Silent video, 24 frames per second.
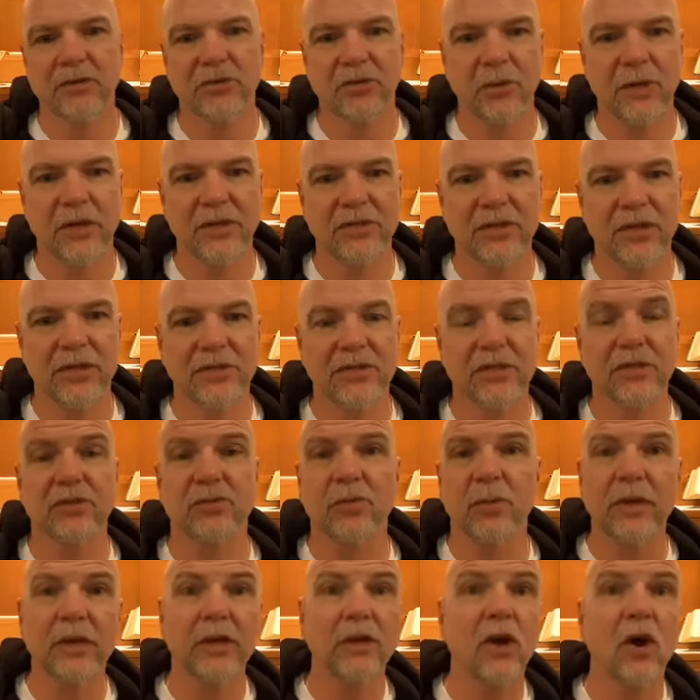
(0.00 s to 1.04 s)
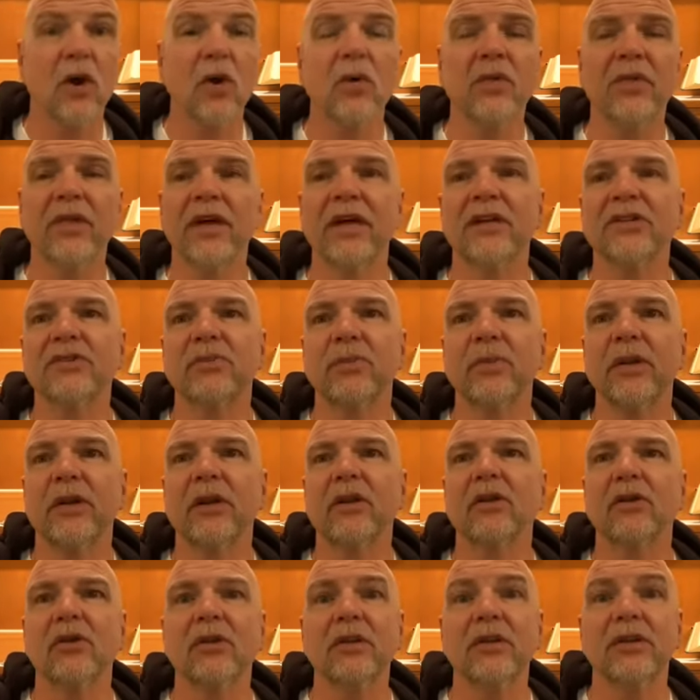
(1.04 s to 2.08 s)
into existence. We know this and we
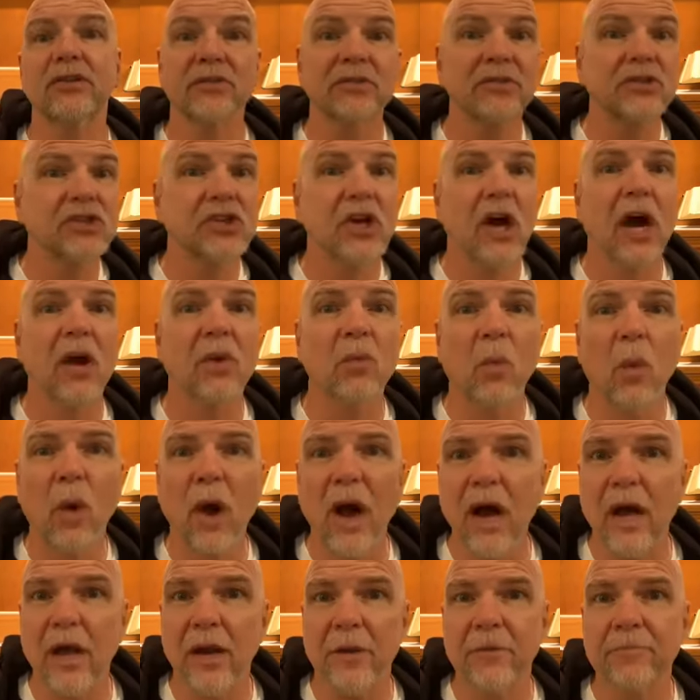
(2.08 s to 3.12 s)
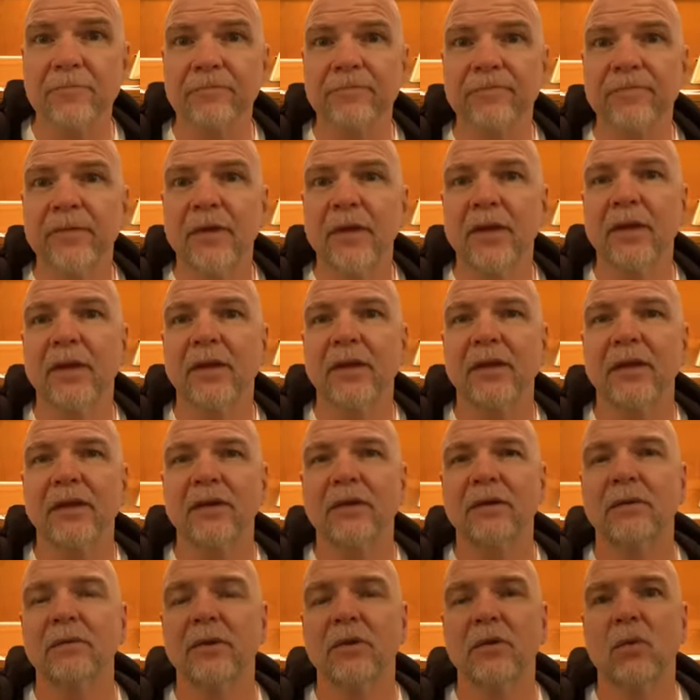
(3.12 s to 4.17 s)
learn this in John 1
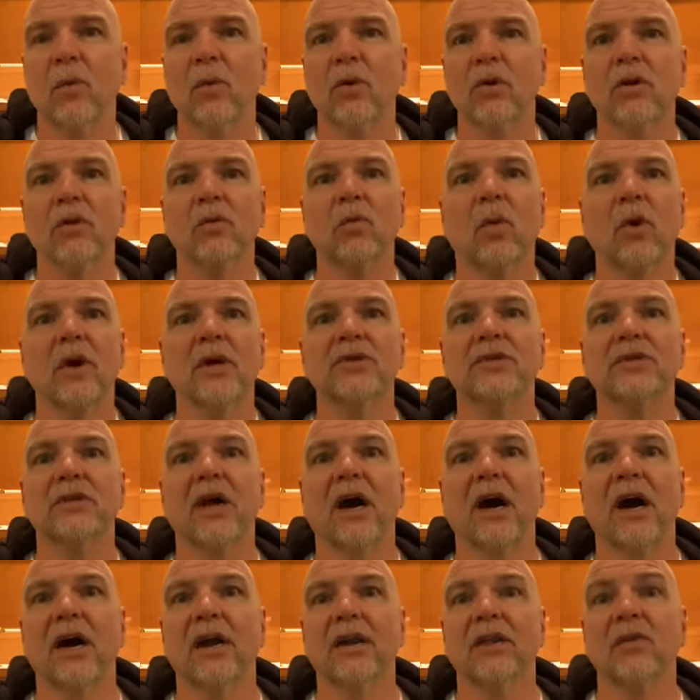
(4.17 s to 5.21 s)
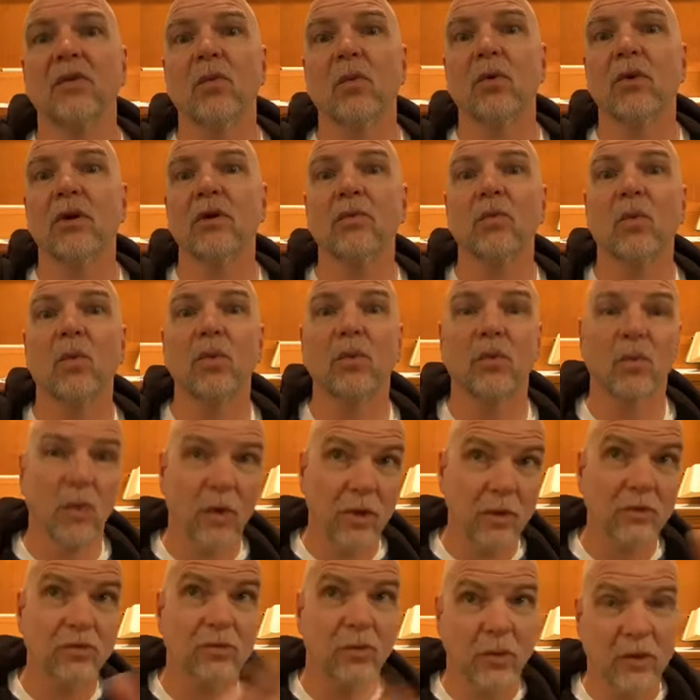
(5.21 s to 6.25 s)
when the Word was God and the Word
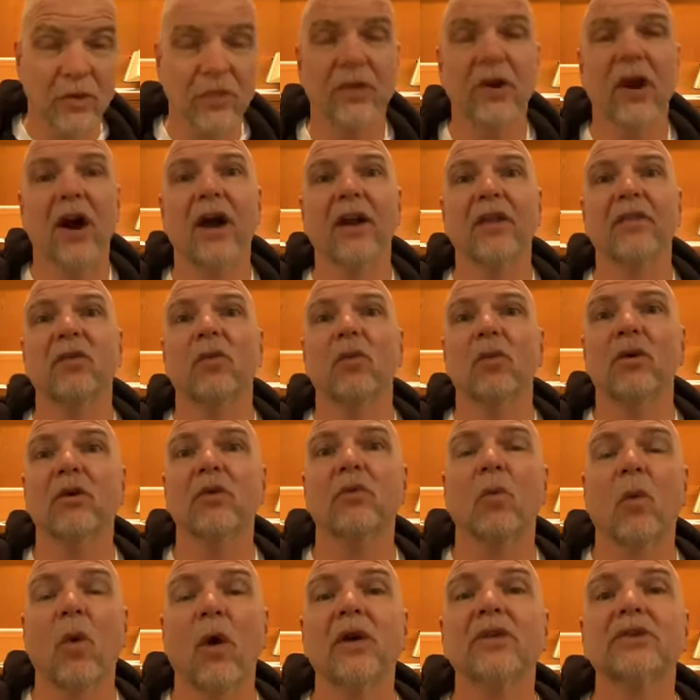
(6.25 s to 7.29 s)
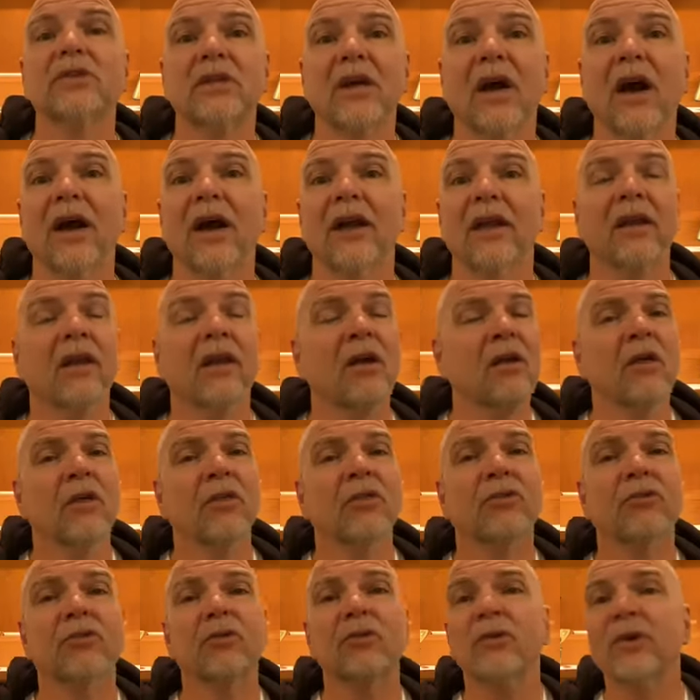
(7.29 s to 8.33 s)
was with God and the Word was God and
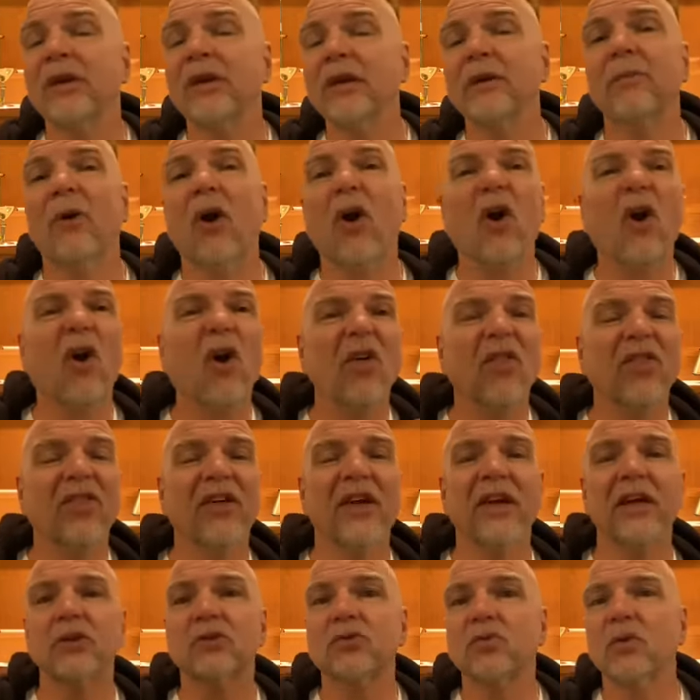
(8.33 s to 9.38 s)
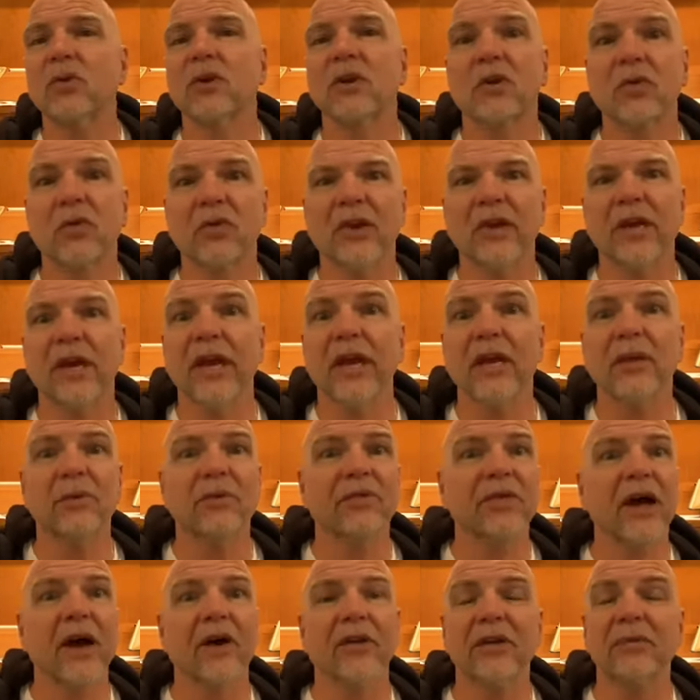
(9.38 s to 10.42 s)
through Him all things were created.
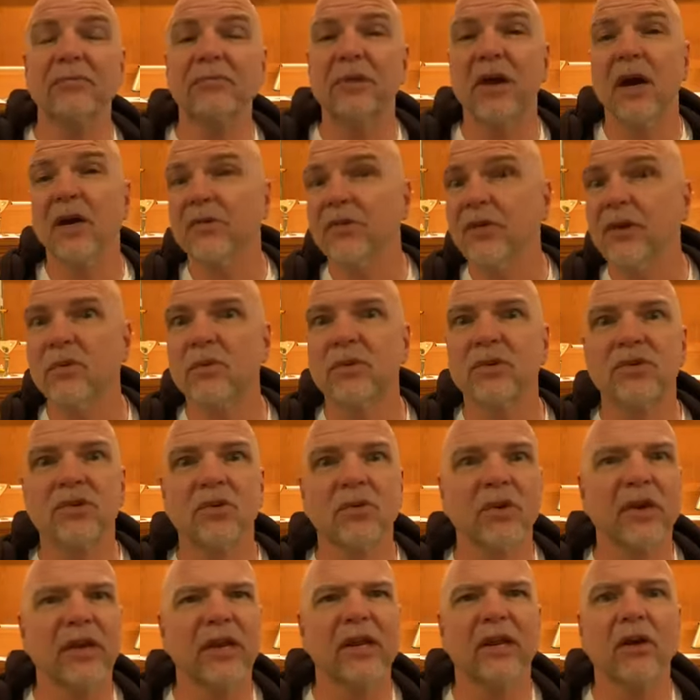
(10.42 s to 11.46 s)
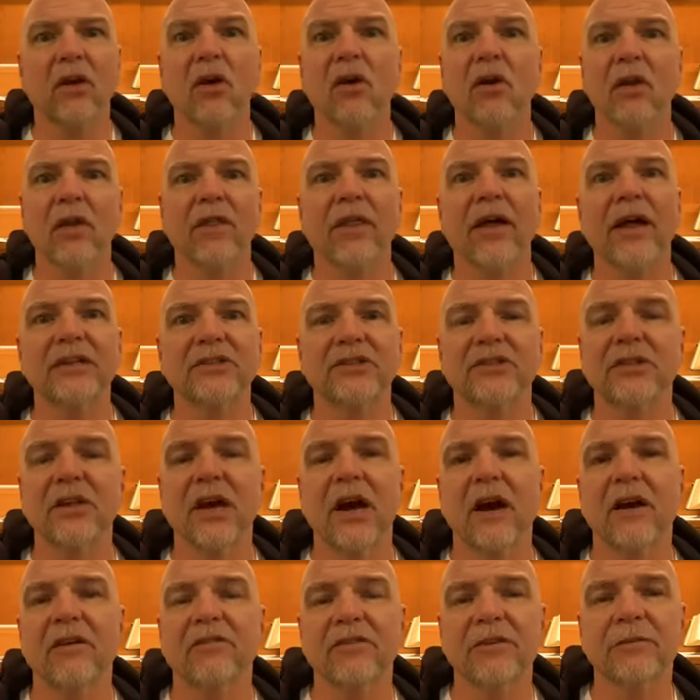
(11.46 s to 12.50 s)
Without Him nothing was created. All of that
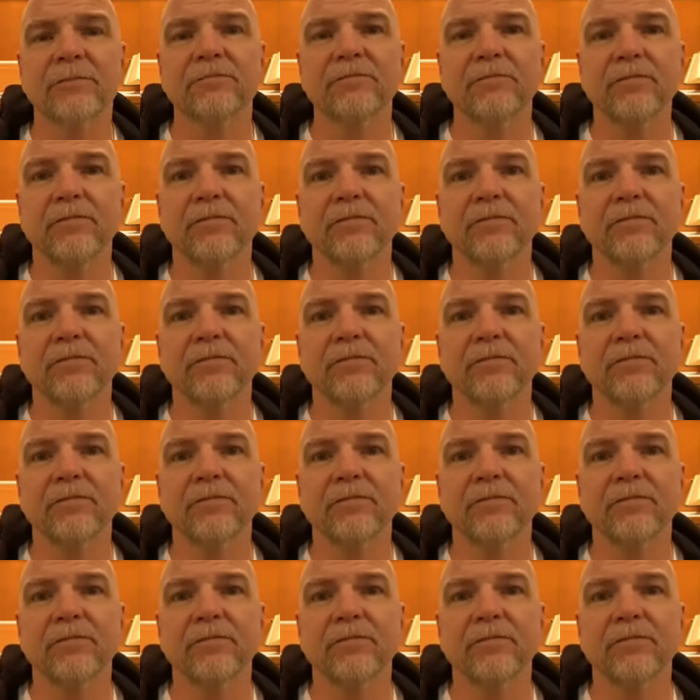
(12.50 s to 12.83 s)
stuff.